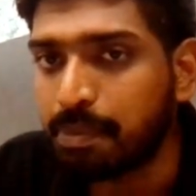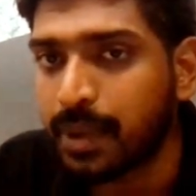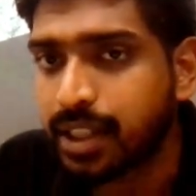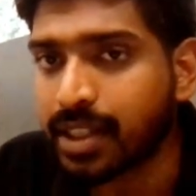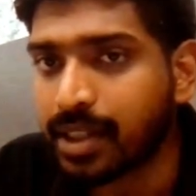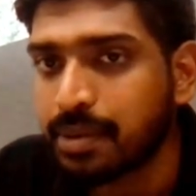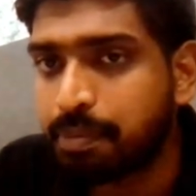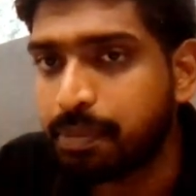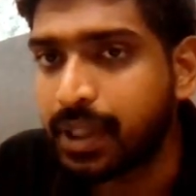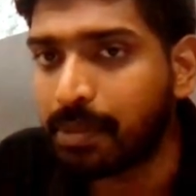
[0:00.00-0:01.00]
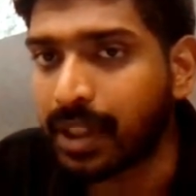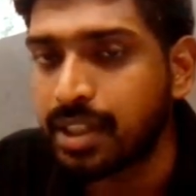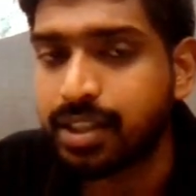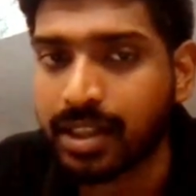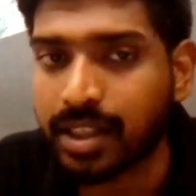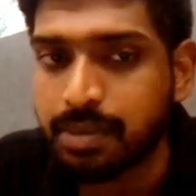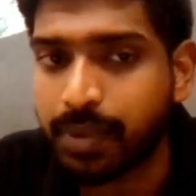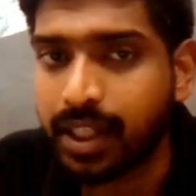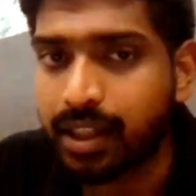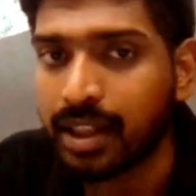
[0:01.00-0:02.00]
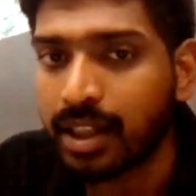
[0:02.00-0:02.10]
plus PB, this distance PA